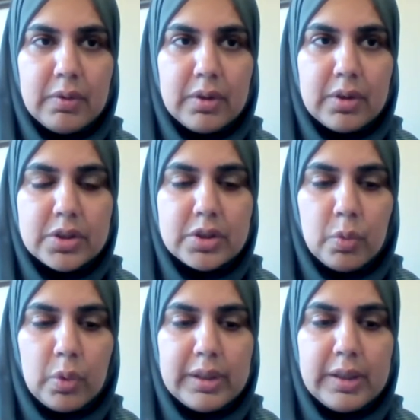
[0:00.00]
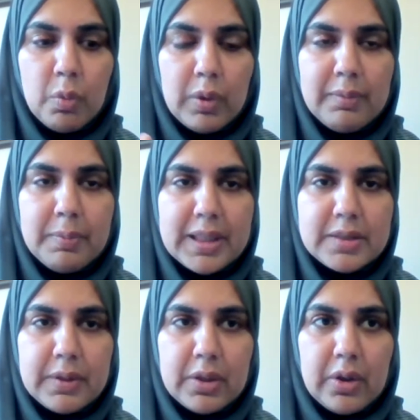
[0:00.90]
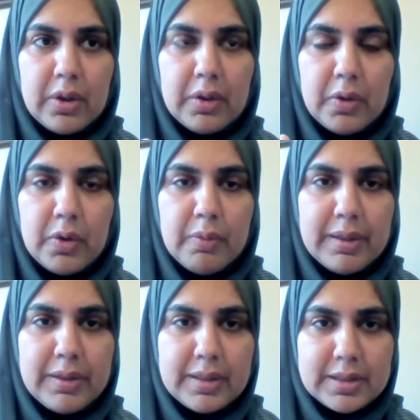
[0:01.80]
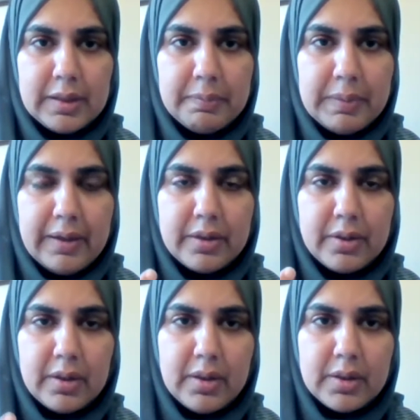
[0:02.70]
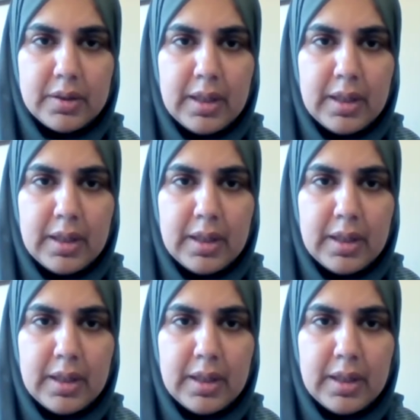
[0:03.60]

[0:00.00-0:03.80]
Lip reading: there's only one place we call home, and this is our planet Earth.